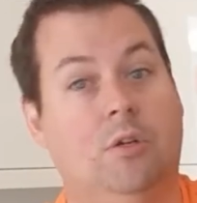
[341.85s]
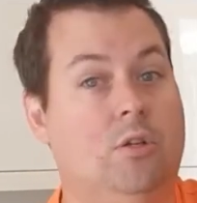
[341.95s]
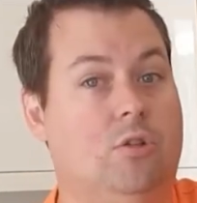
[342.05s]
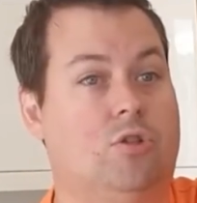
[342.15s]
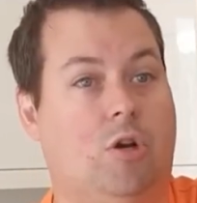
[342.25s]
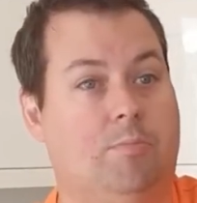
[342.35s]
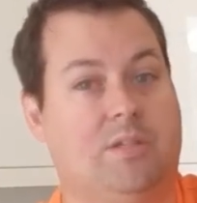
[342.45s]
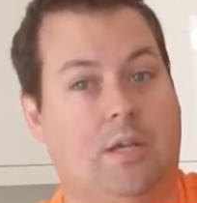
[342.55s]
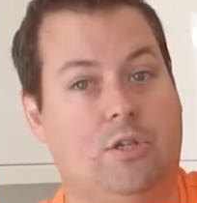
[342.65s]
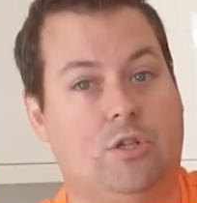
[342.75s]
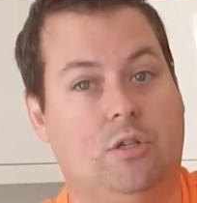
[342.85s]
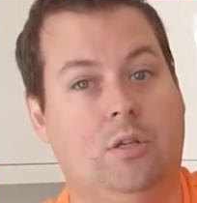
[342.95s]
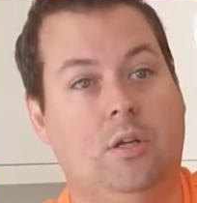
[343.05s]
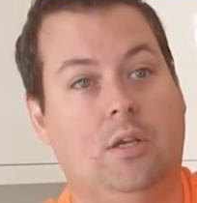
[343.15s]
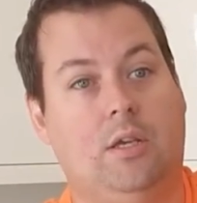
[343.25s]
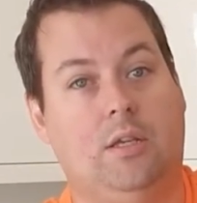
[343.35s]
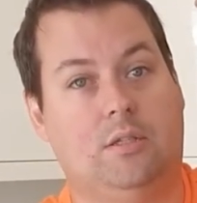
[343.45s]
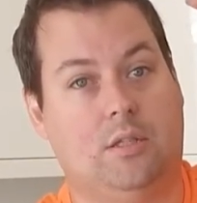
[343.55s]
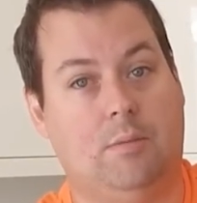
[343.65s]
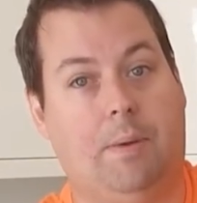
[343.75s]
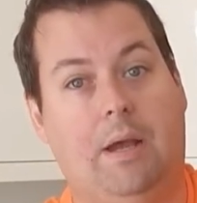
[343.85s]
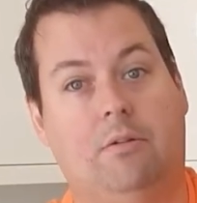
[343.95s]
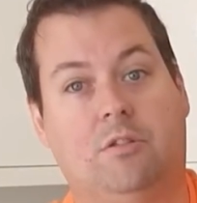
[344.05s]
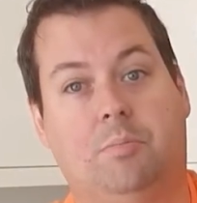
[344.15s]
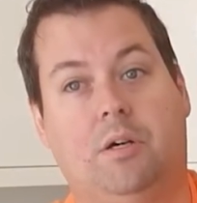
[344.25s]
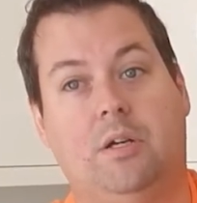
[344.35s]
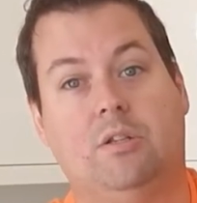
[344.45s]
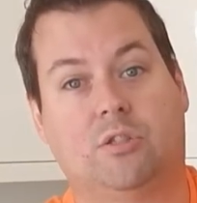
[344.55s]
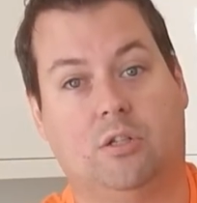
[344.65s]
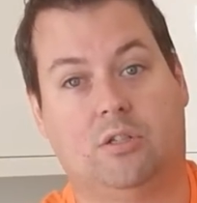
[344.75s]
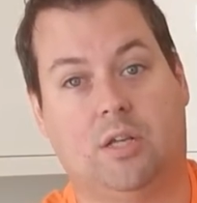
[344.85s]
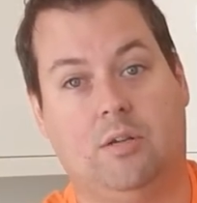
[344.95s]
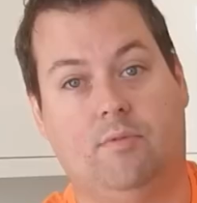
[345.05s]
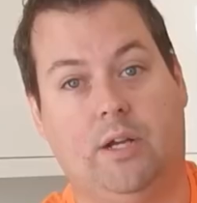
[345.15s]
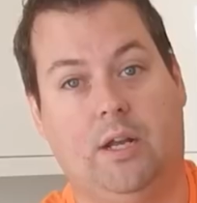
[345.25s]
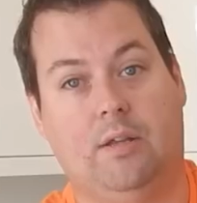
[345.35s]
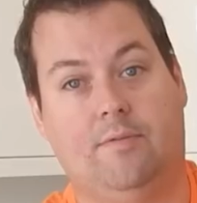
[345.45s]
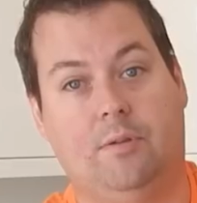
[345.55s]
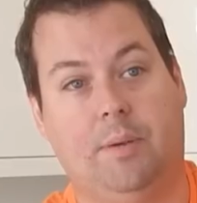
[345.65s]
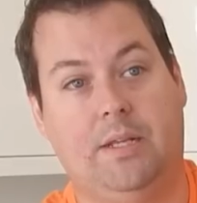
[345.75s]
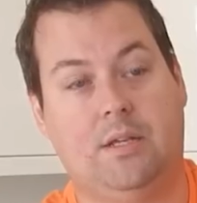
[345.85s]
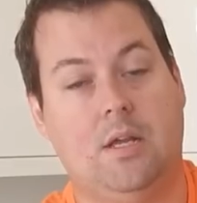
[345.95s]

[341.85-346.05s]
The top section is the power supply and solid state relay for the bed,